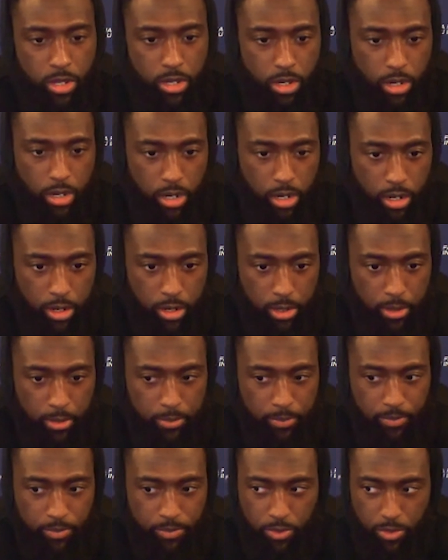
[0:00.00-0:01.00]

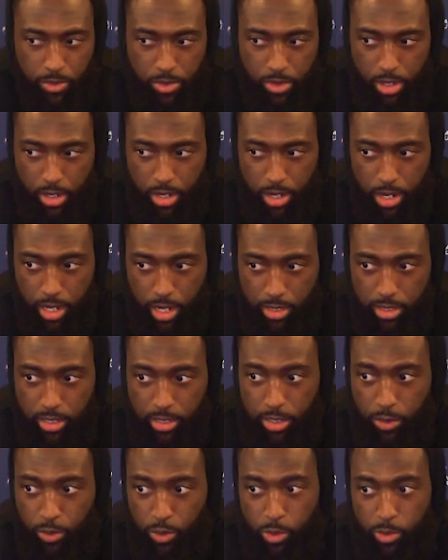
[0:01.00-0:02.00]
Um, I think
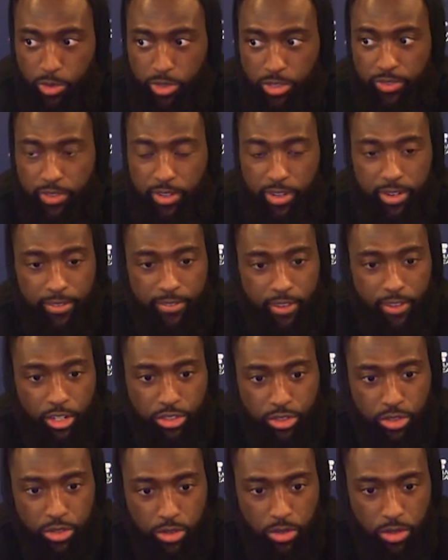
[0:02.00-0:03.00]
the room is very
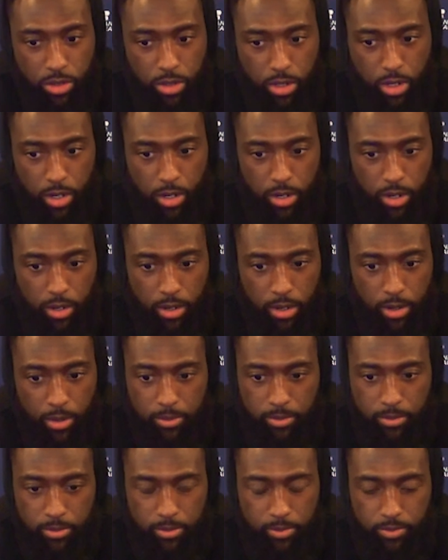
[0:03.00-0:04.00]
versatile
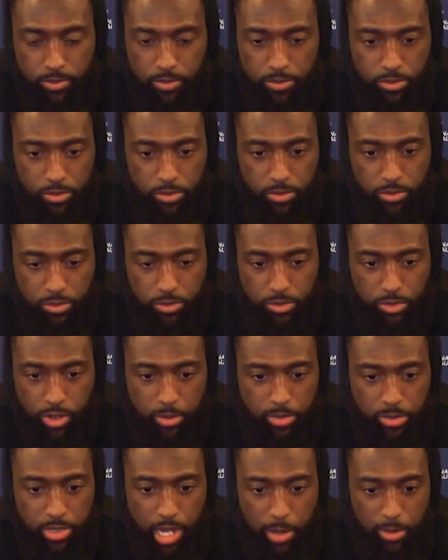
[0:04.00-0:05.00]
um,
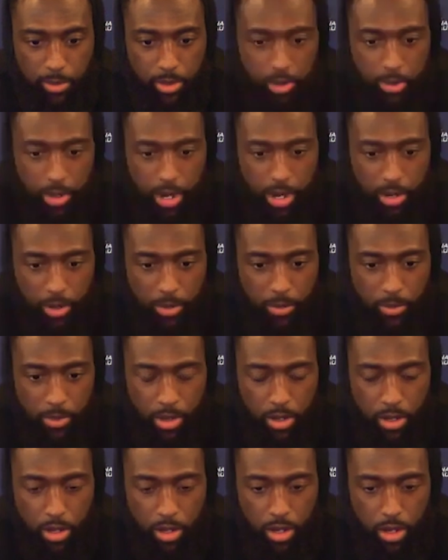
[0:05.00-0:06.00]
from top to bottom.
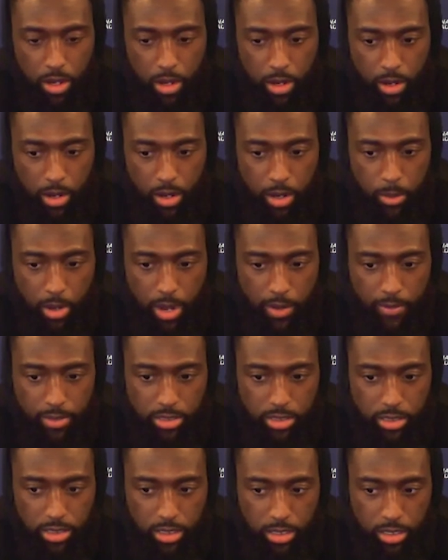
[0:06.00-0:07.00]
Um,
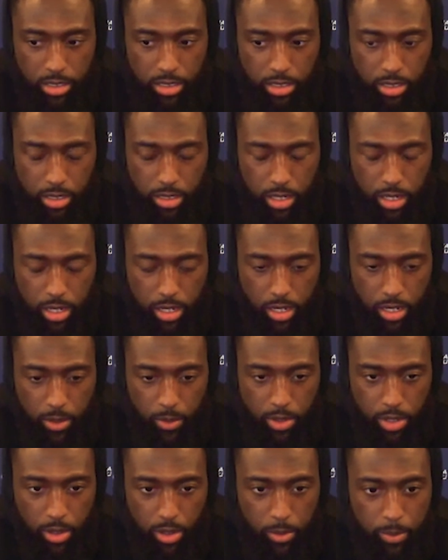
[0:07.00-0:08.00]
obviously, uh,
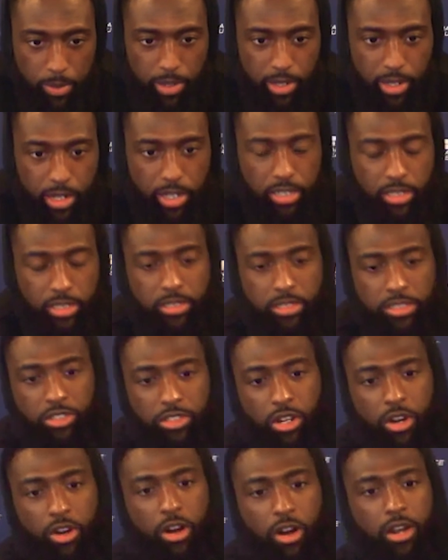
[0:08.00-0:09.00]
we know Pitt is, you
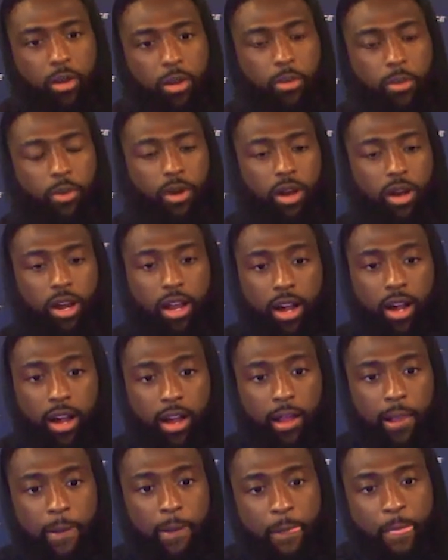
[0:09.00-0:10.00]
know, our number one
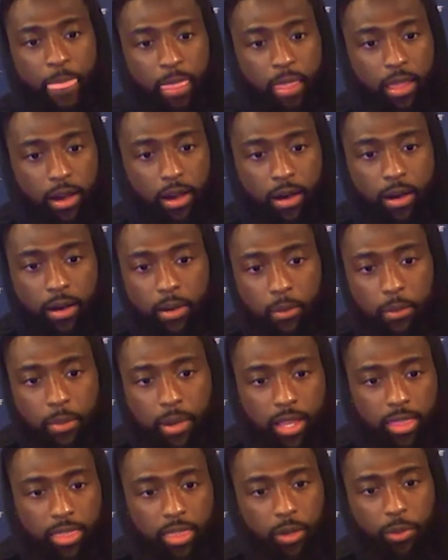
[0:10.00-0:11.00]
guy, um, but
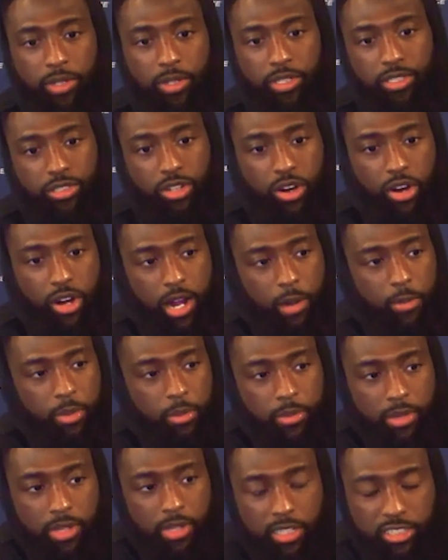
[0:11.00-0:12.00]
I think we just all
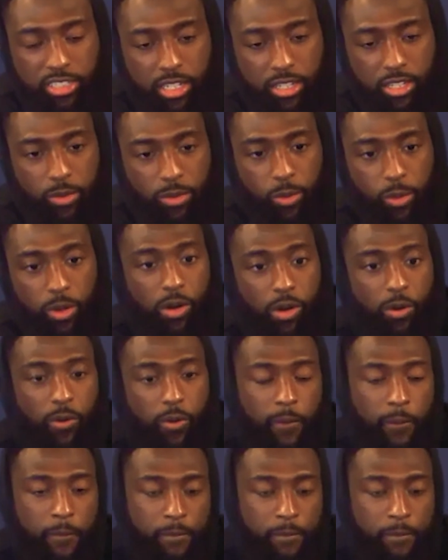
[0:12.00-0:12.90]
complement each other well.